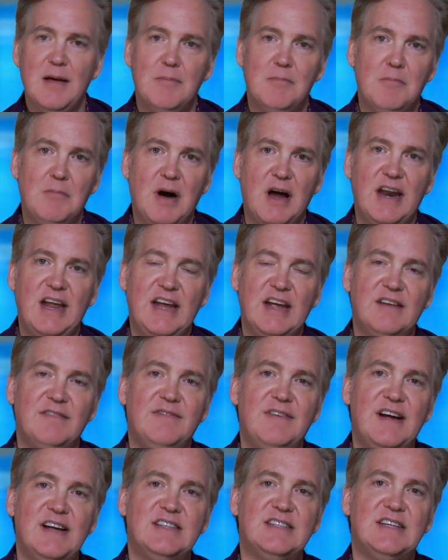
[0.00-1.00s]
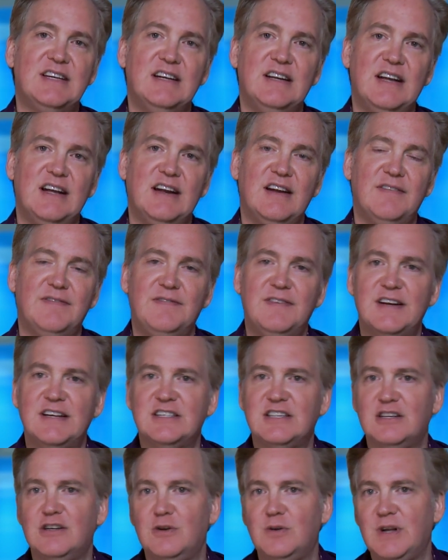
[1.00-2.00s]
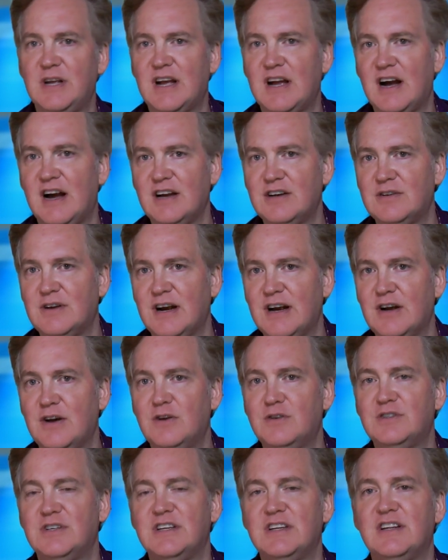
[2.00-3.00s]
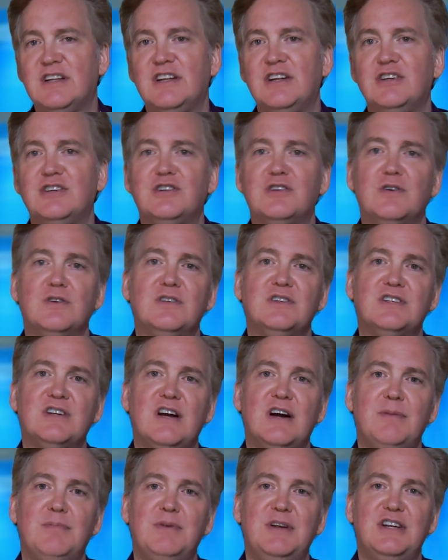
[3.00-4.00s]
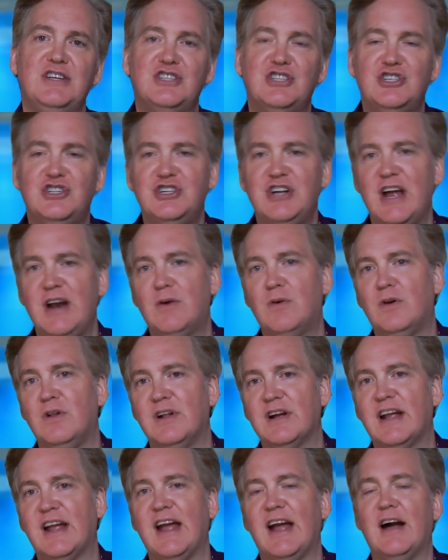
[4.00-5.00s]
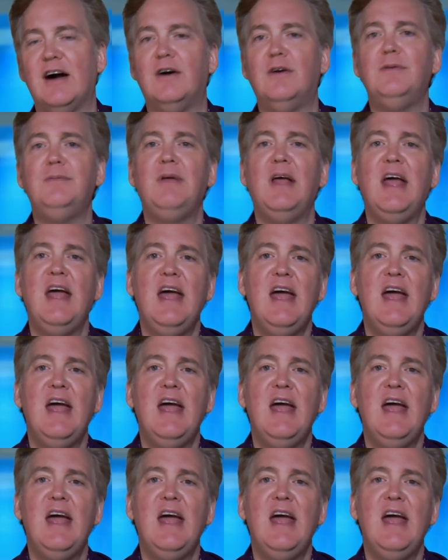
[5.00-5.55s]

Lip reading: Money invested in a fixed annuity contract goes into the insurance company's general account